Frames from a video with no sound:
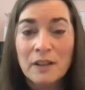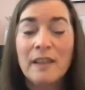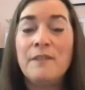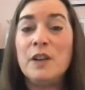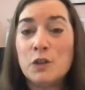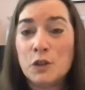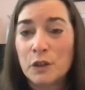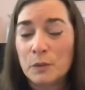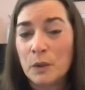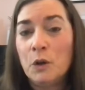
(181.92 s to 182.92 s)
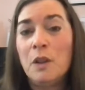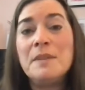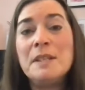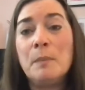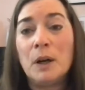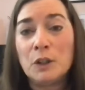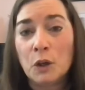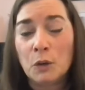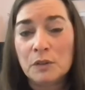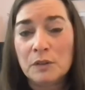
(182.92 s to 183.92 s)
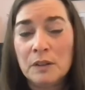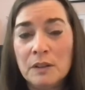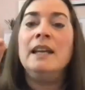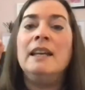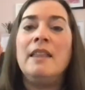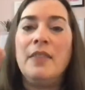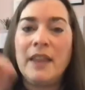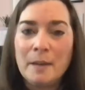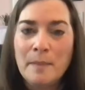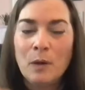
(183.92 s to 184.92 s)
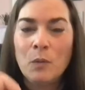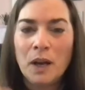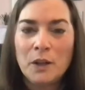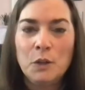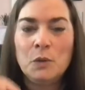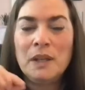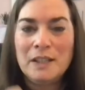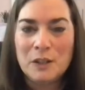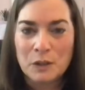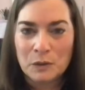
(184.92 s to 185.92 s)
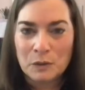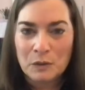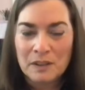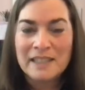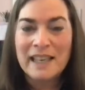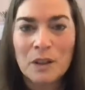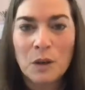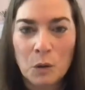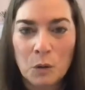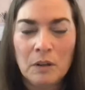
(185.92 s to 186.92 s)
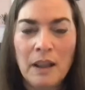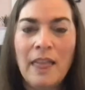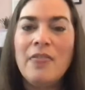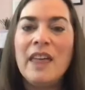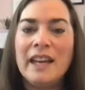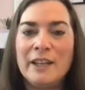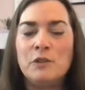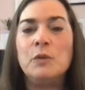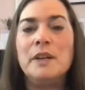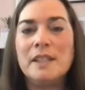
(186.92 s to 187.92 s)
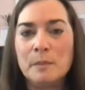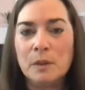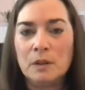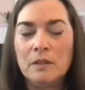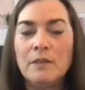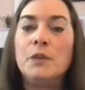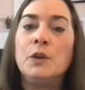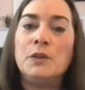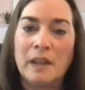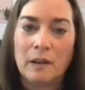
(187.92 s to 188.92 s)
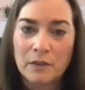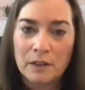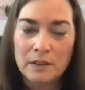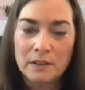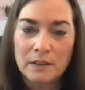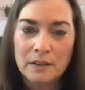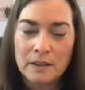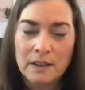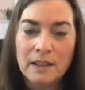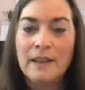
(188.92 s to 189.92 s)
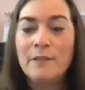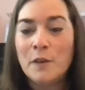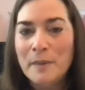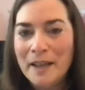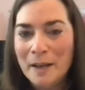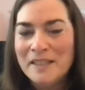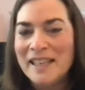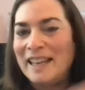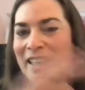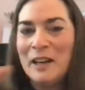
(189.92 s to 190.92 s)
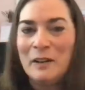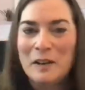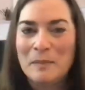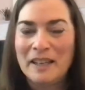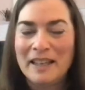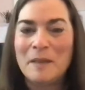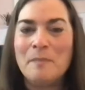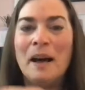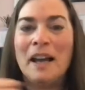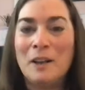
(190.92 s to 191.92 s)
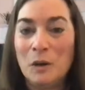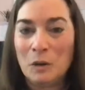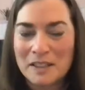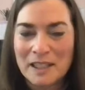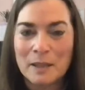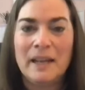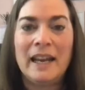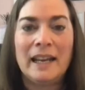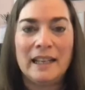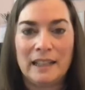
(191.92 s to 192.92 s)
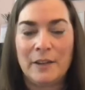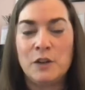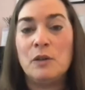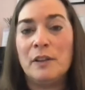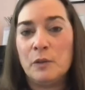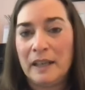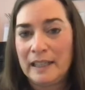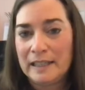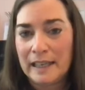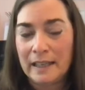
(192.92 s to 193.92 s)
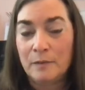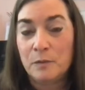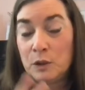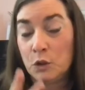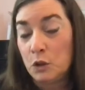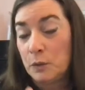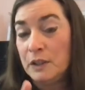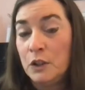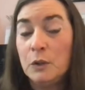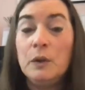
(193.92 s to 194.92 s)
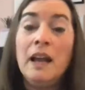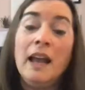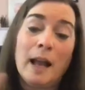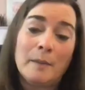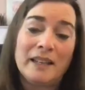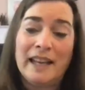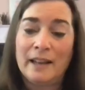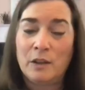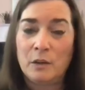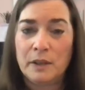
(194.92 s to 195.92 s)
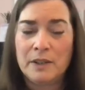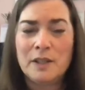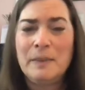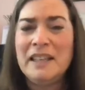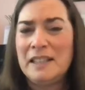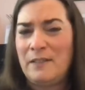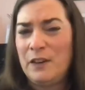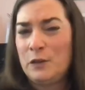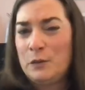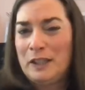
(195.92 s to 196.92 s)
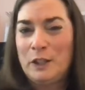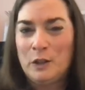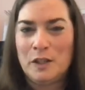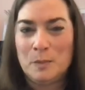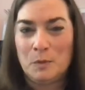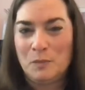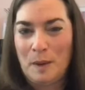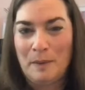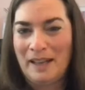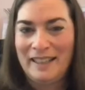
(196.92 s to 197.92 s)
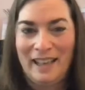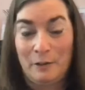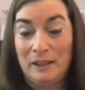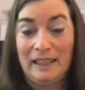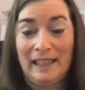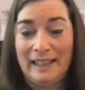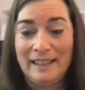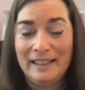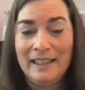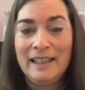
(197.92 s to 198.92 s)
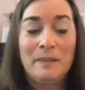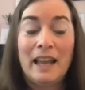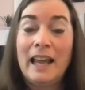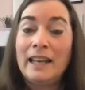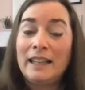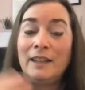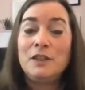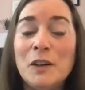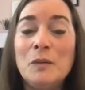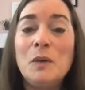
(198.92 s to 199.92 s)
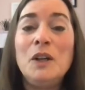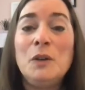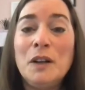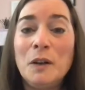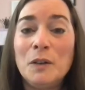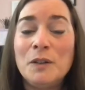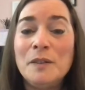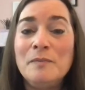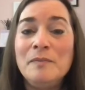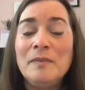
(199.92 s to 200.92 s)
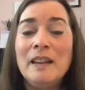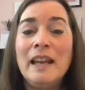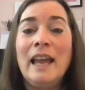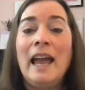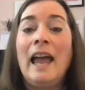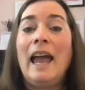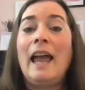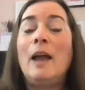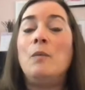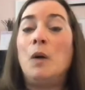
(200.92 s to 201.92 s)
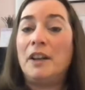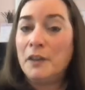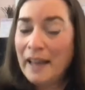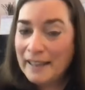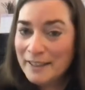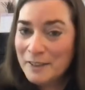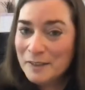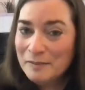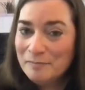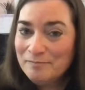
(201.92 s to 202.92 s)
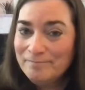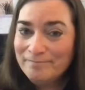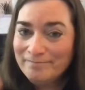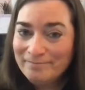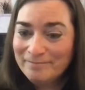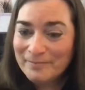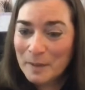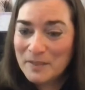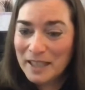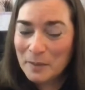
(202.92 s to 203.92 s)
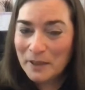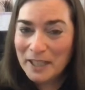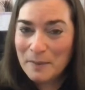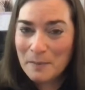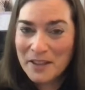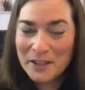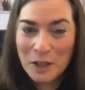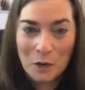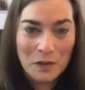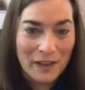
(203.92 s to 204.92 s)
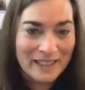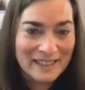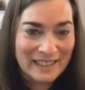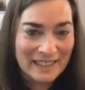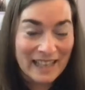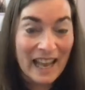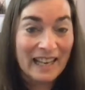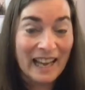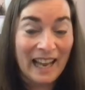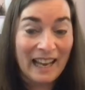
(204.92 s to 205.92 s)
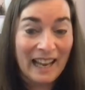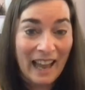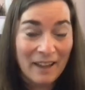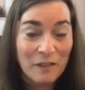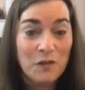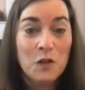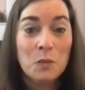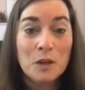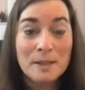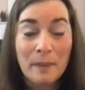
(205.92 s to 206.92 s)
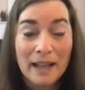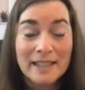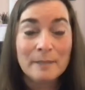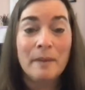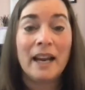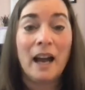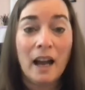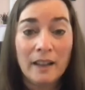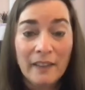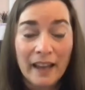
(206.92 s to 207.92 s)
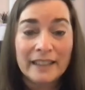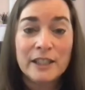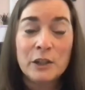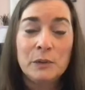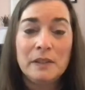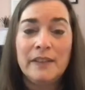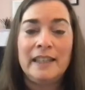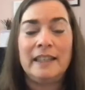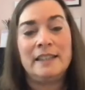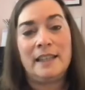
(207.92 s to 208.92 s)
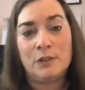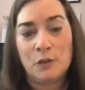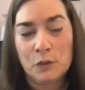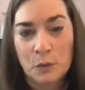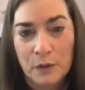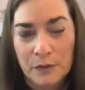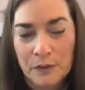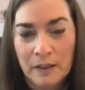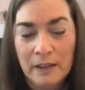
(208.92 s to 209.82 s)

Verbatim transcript: that feels good. We call them SMART goals. Think about what you can do, set a goal that is reasonable for yourself. For me, I'm saying it here. I'm committing that my goal is going to be adding another strength training day. I've been doing two. I'm going to add three just because it feels really good to move my body. I really like it. And I'd love to know, what are your goals? And while you're at it, I'm celebrating my mother's COVID vaccine, and I have a few more spots in my online Intuitive Eating Essentials course.